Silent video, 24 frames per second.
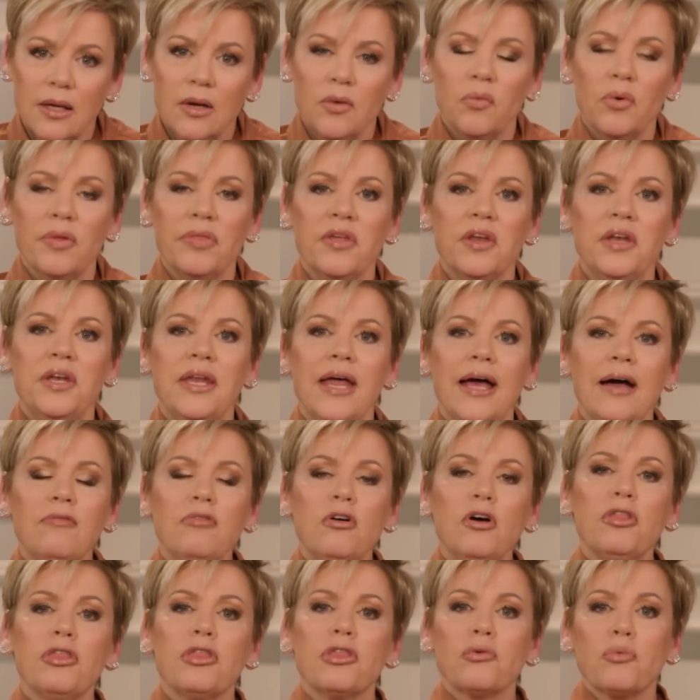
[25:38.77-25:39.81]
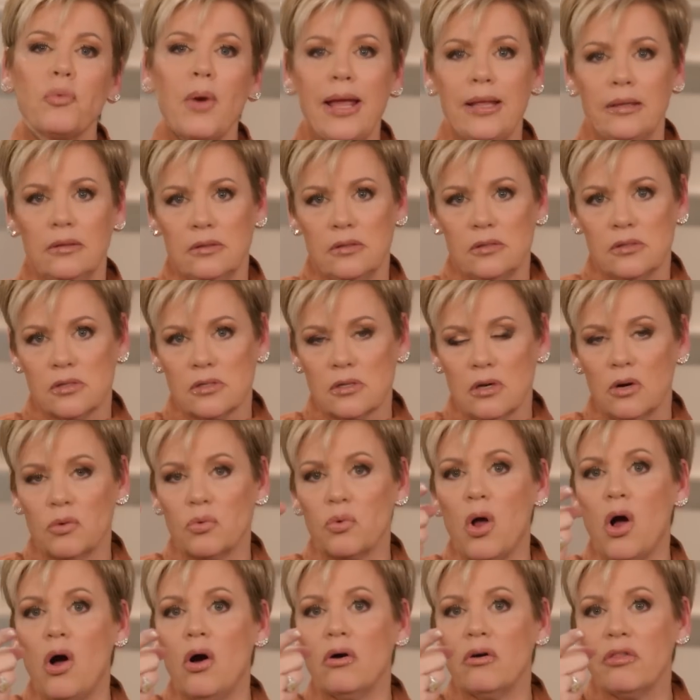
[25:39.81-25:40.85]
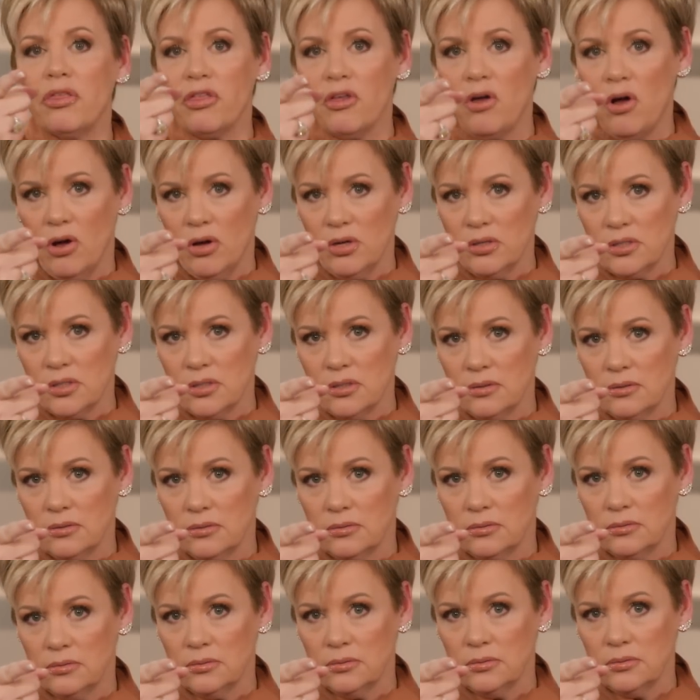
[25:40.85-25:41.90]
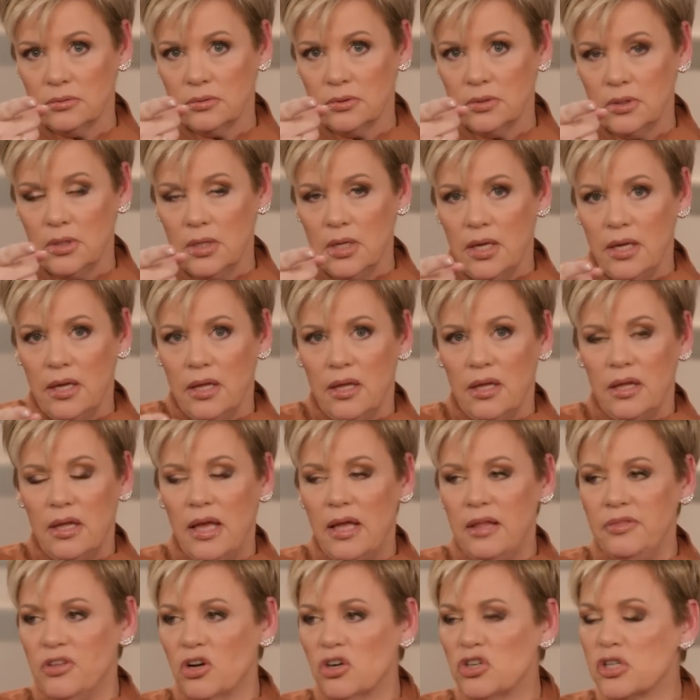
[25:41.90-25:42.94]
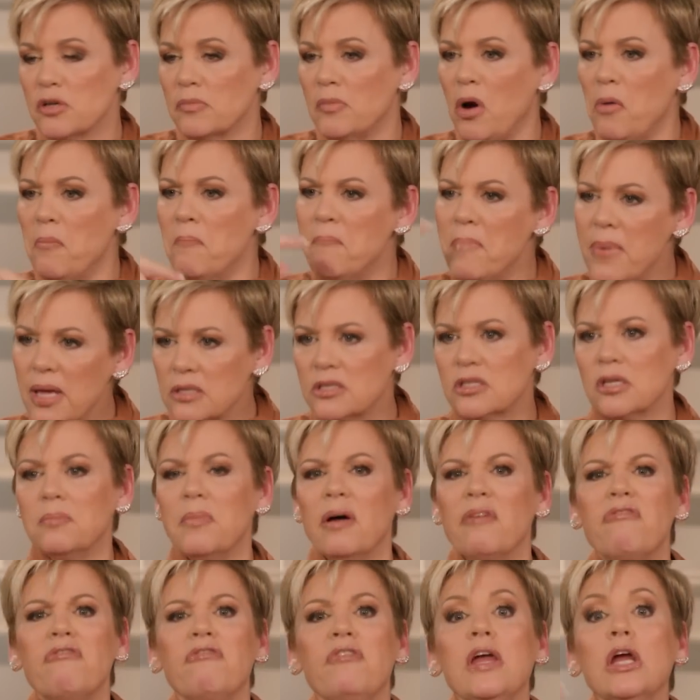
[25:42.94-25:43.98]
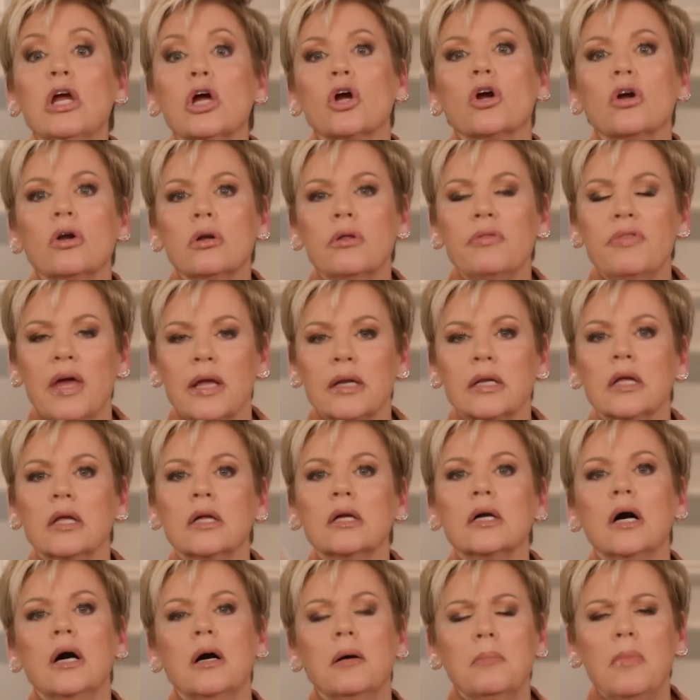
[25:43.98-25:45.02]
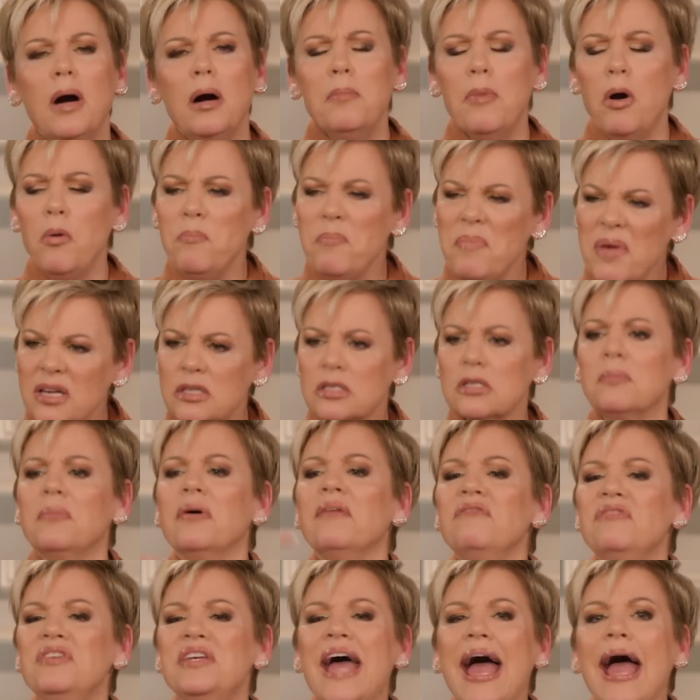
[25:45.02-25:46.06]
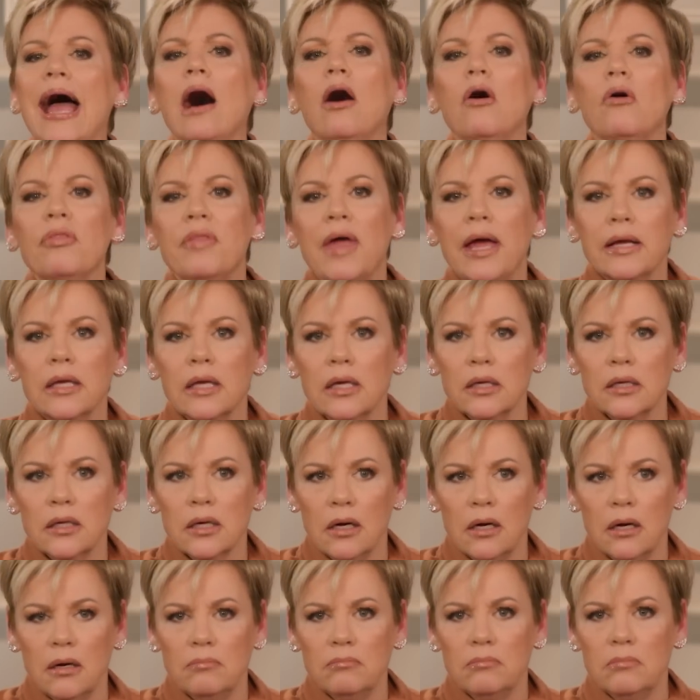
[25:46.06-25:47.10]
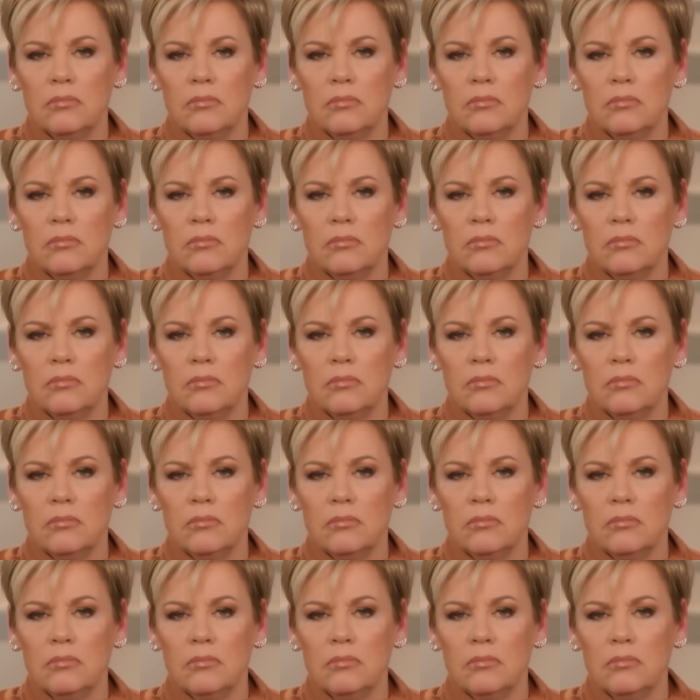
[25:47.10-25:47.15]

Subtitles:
When the devil threatens a wrong thought, mm-hmm. there's a momentum of fear that can come, a momentum of doubt that can come.